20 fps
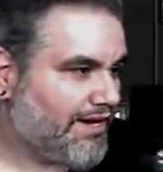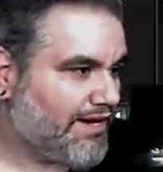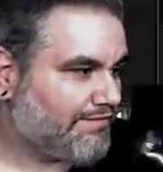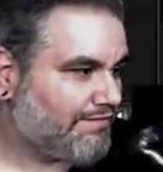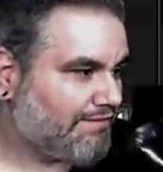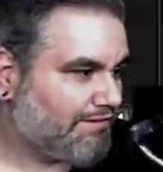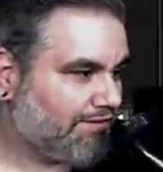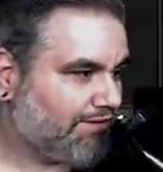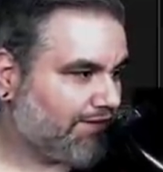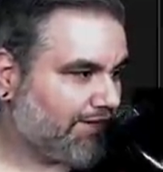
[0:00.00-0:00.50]
I
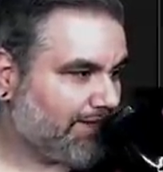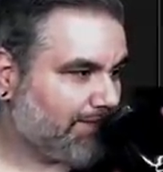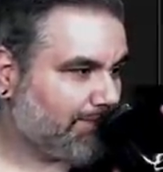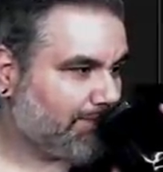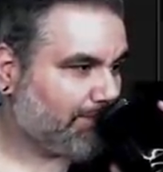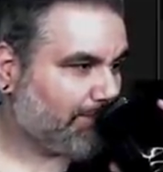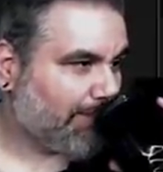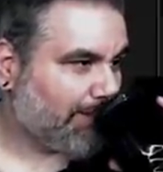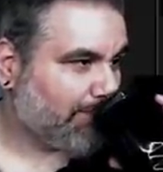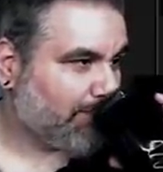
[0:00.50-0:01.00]
have to, no idea.
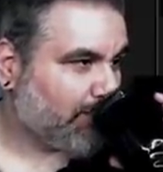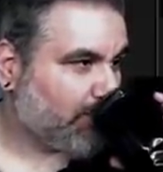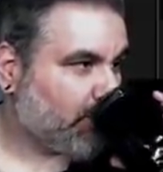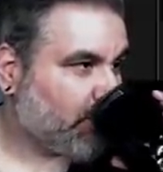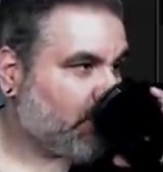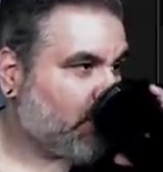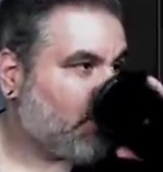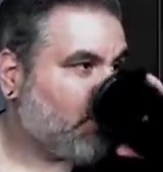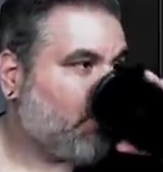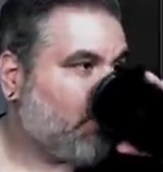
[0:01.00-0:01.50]
Maybe. to do
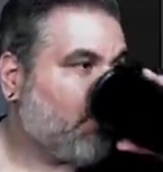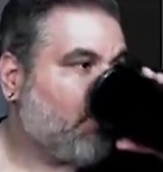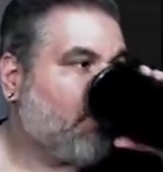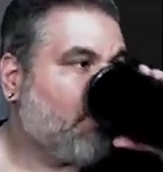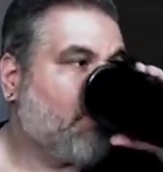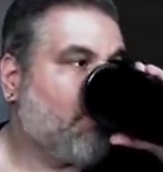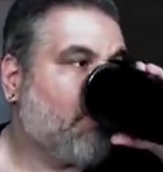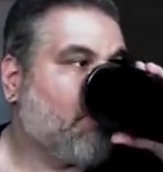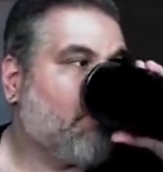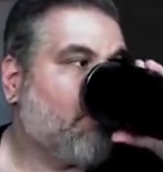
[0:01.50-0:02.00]
all this stuff
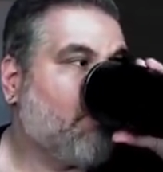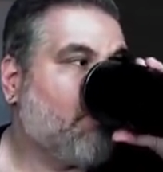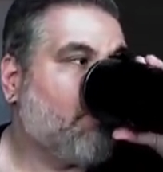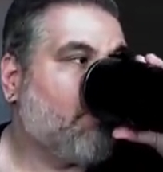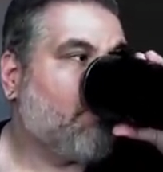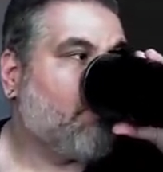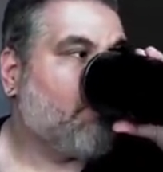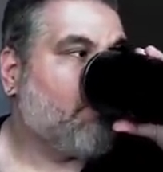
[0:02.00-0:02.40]
and they just